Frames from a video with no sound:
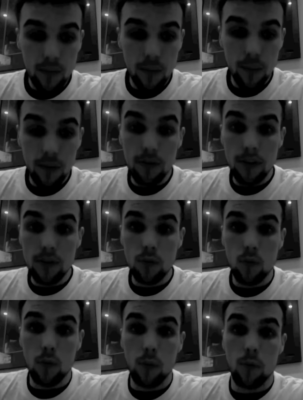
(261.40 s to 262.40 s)
reason
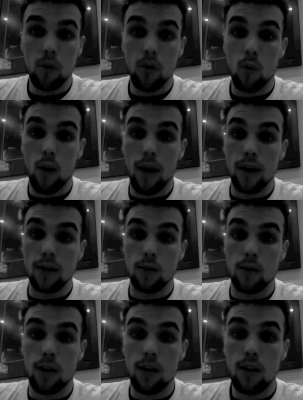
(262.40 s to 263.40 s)
why we put on weight as
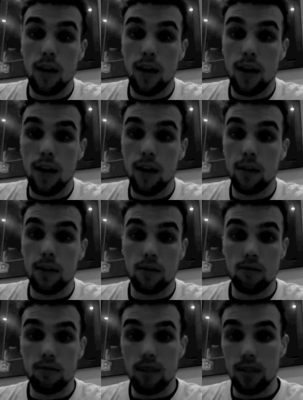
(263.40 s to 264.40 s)
well. It's
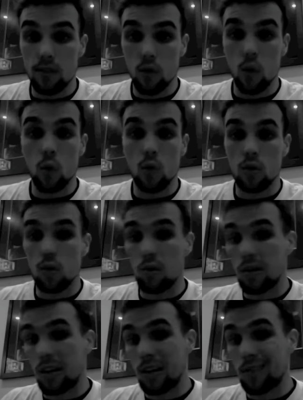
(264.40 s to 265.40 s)
the release of cortisol
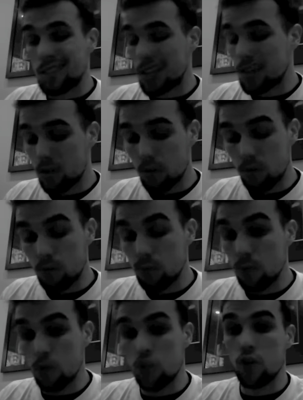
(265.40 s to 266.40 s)
that sends so
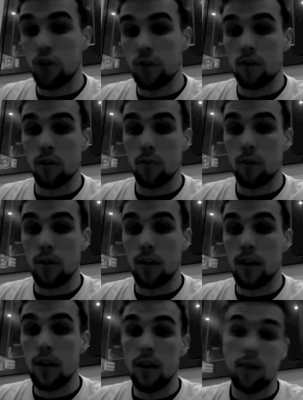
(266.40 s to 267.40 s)
much sugar into the
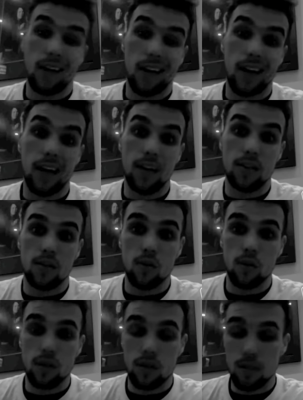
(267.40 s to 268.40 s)
body that gets
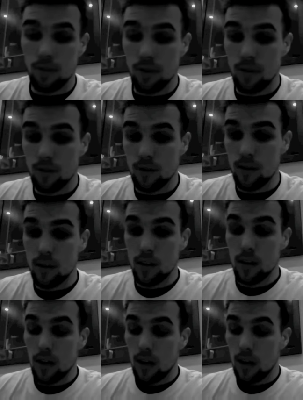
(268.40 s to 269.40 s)
stored into the body as well.
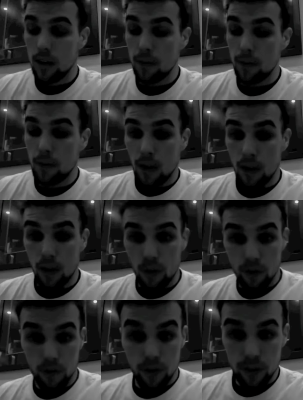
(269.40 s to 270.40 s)
And
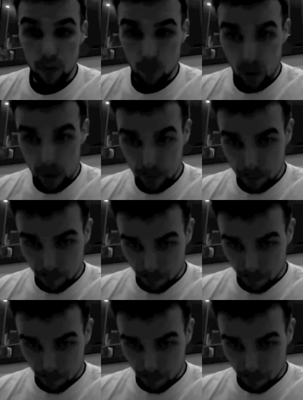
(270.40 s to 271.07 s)
another thing as well,